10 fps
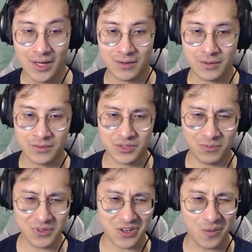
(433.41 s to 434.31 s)
Uh,
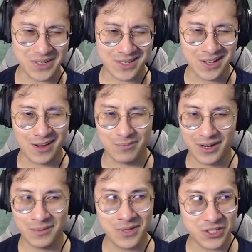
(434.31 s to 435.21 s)
supposed to open tonight, but
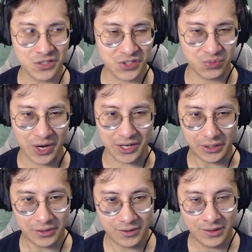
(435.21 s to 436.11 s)
I'm not sure if it's ready.
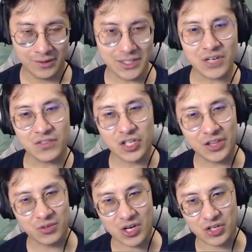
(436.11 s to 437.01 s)
Let's go have a chat at the